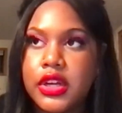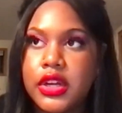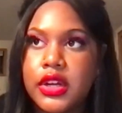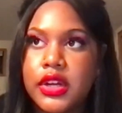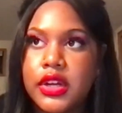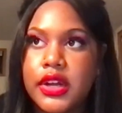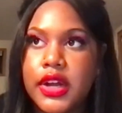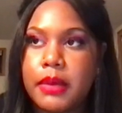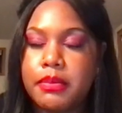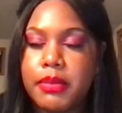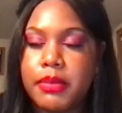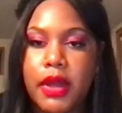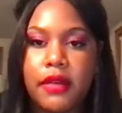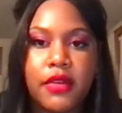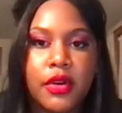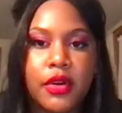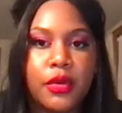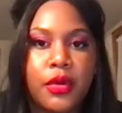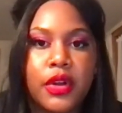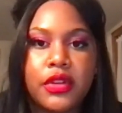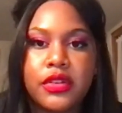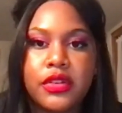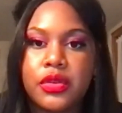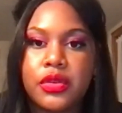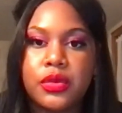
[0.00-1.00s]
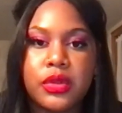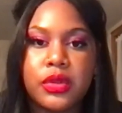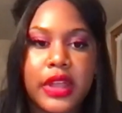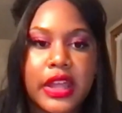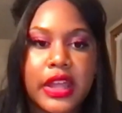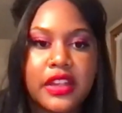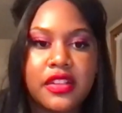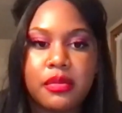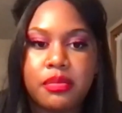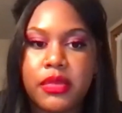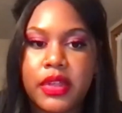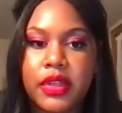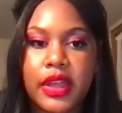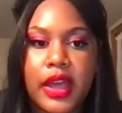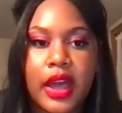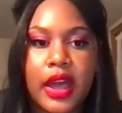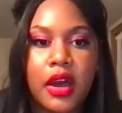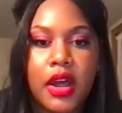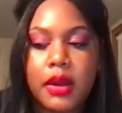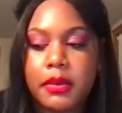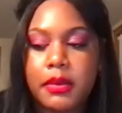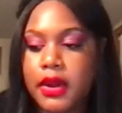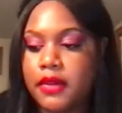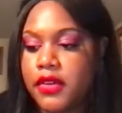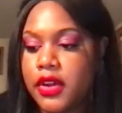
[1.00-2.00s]
I'm never going to lay something
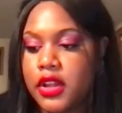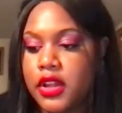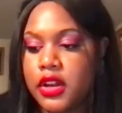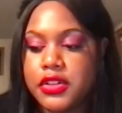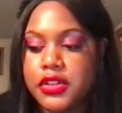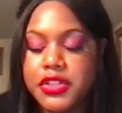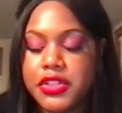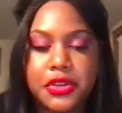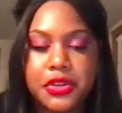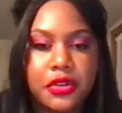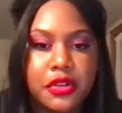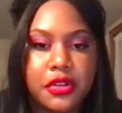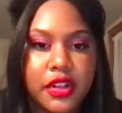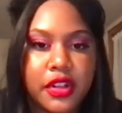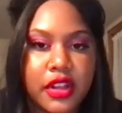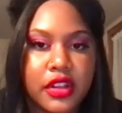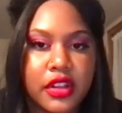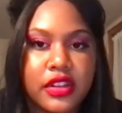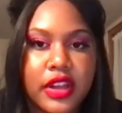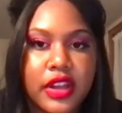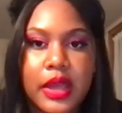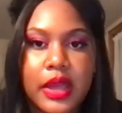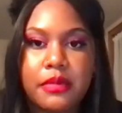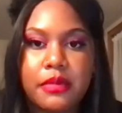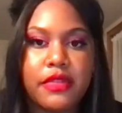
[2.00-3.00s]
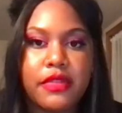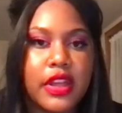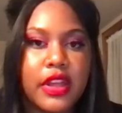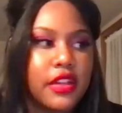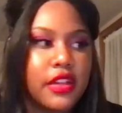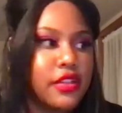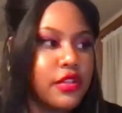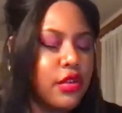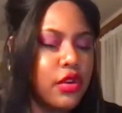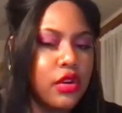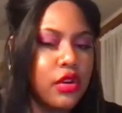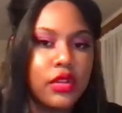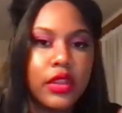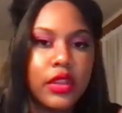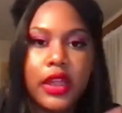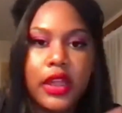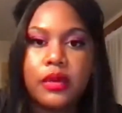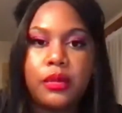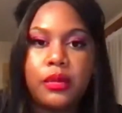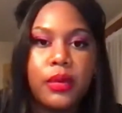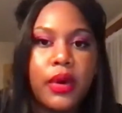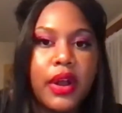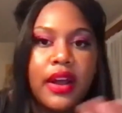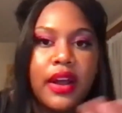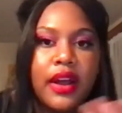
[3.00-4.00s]
out. I'm never going to choose like a typeface or like
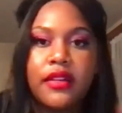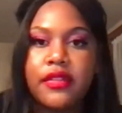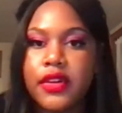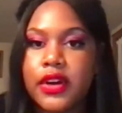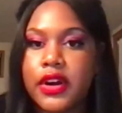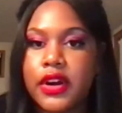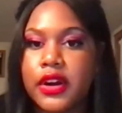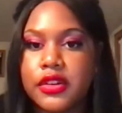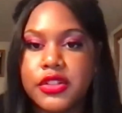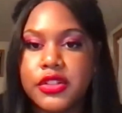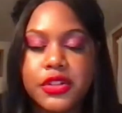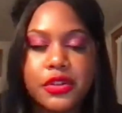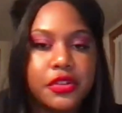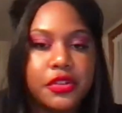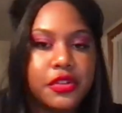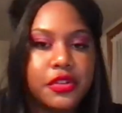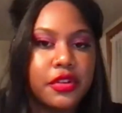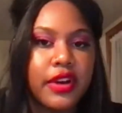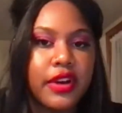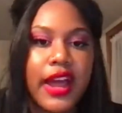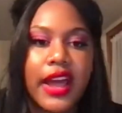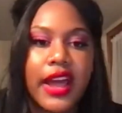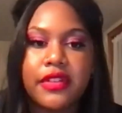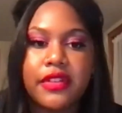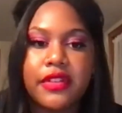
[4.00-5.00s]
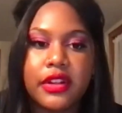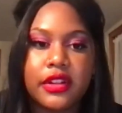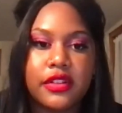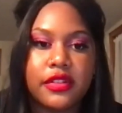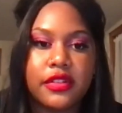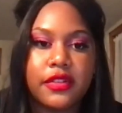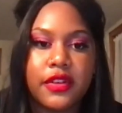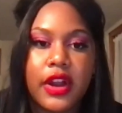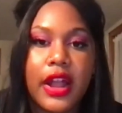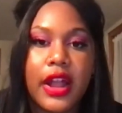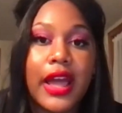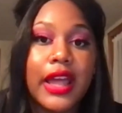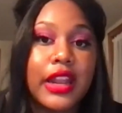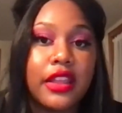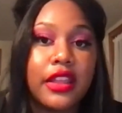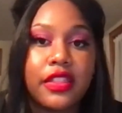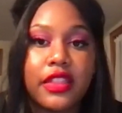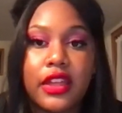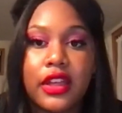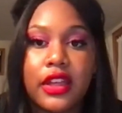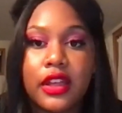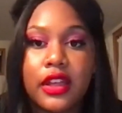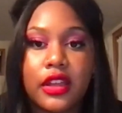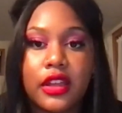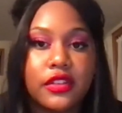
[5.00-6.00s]
whatever, choose graphics for
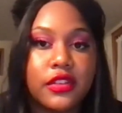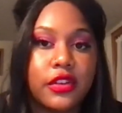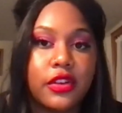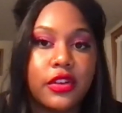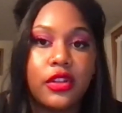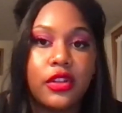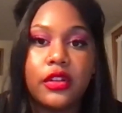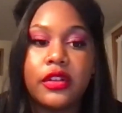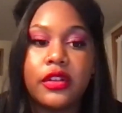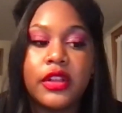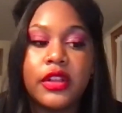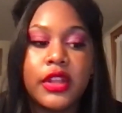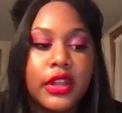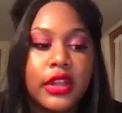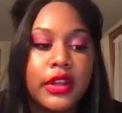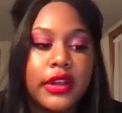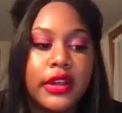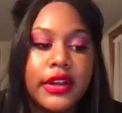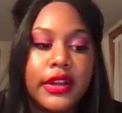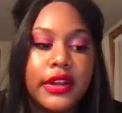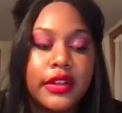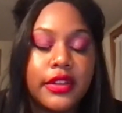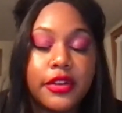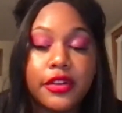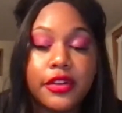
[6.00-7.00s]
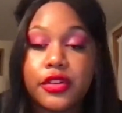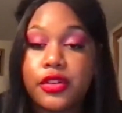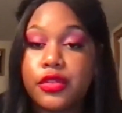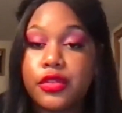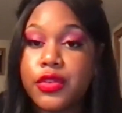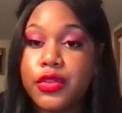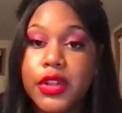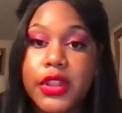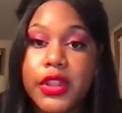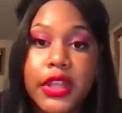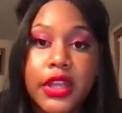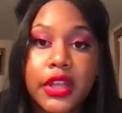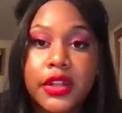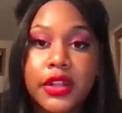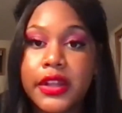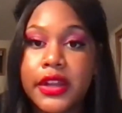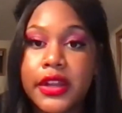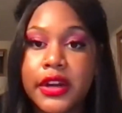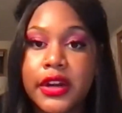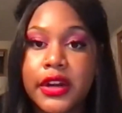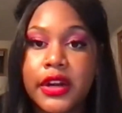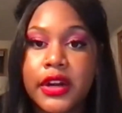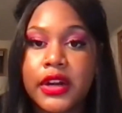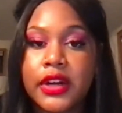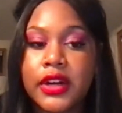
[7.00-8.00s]
anything until there's a really
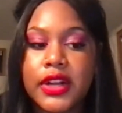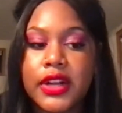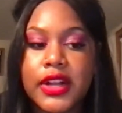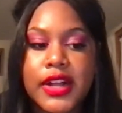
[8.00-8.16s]
clear